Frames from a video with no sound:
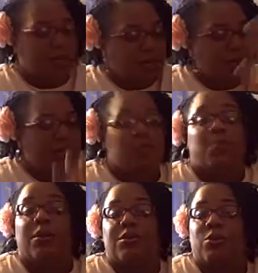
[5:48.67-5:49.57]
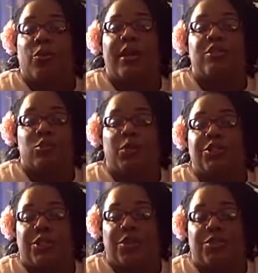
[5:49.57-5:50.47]
giving this person way too
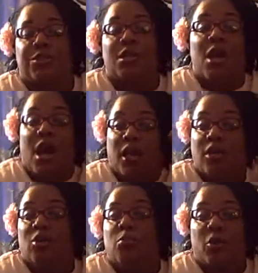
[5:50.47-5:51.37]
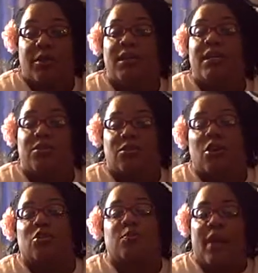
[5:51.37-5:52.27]
much energy. Yeah. A little more than he
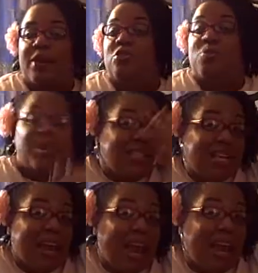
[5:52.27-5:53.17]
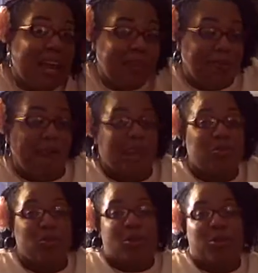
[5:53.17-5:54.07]
deserves. But right. I just want to say, hey, how you
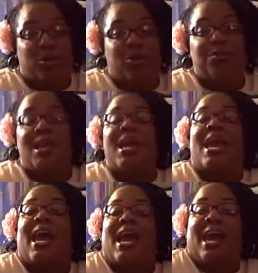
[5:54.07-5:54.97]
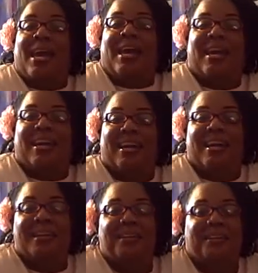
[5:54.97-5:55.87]
doing? And you know what? Girlfriend really
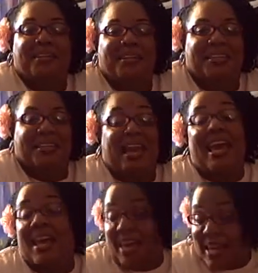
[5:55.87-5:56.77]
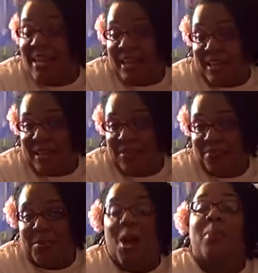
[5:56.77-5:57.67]
thought he was doing something too. he did.
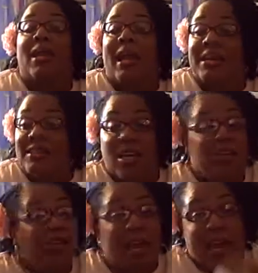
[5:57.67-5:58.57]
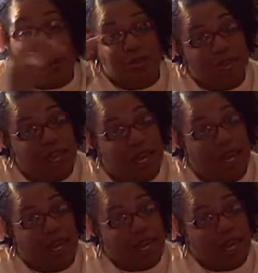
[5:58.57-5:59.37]
Yeah. But like I said, you can't outshade